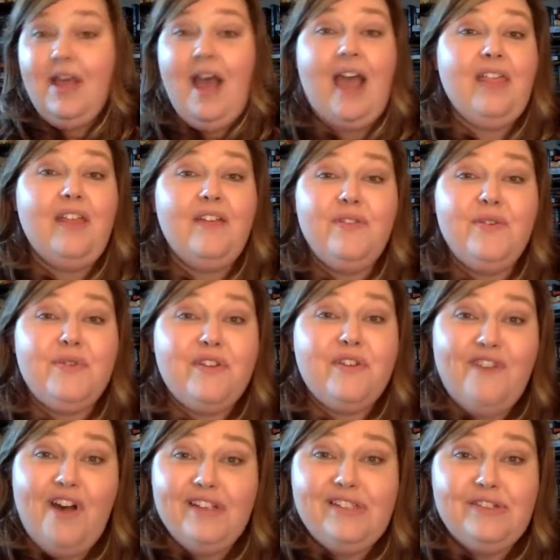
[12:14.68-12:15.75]
I love Lori
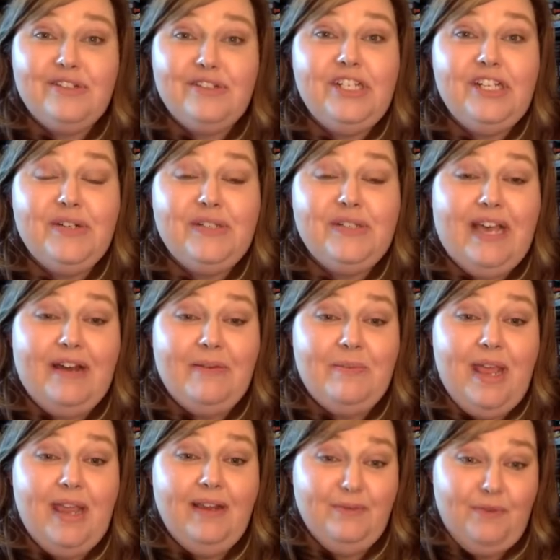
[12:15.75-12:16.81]
Foster. She knows how to
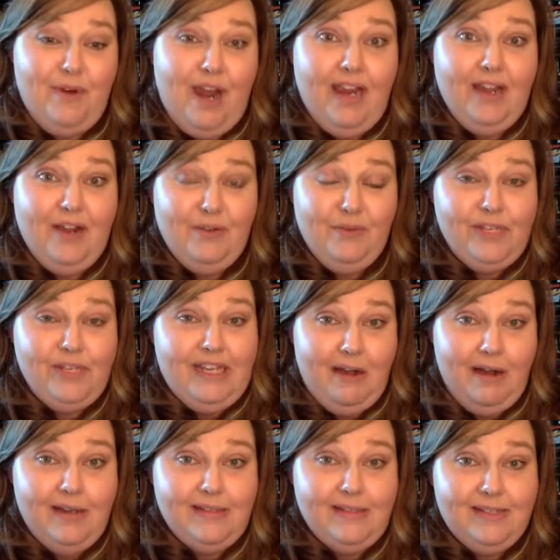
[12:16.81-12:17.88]
make, a really
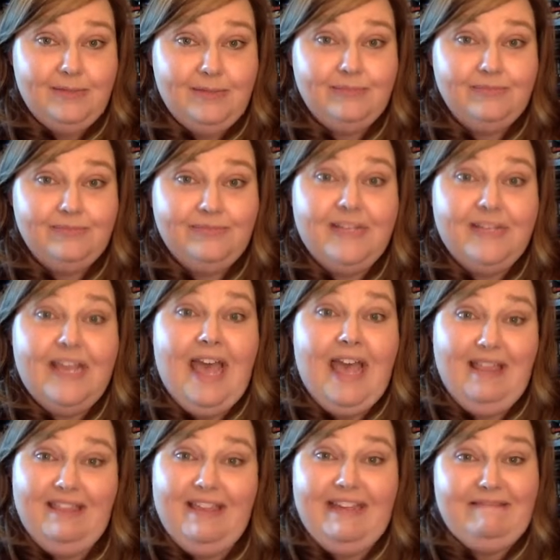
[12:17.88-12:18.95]
awesome,
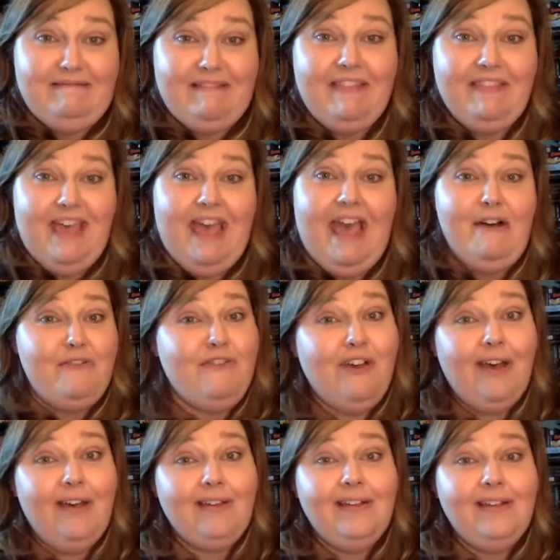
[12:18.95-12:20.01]
the
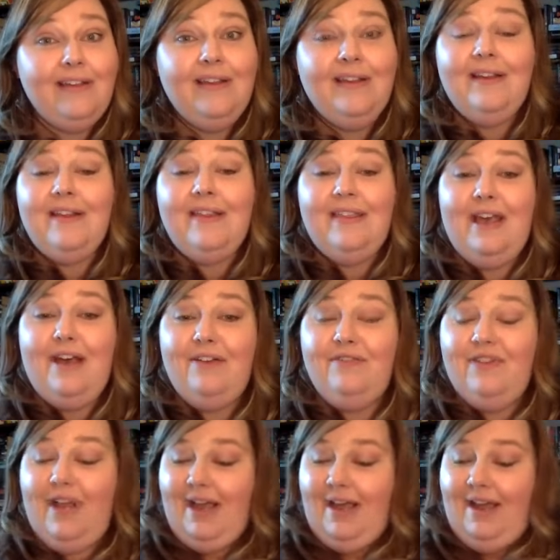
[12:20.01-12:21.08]
alpha
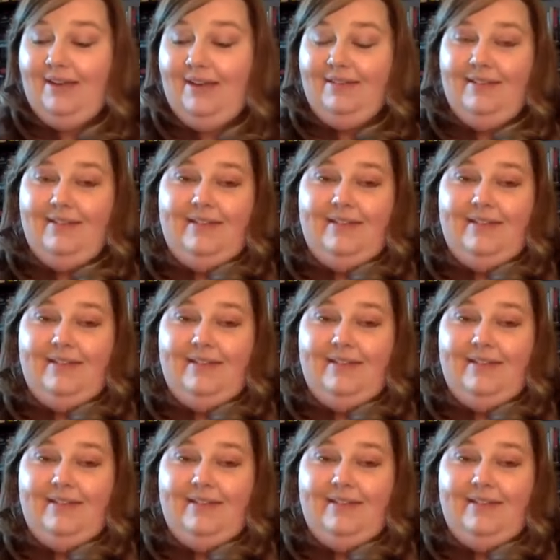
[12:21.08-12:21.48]
guy.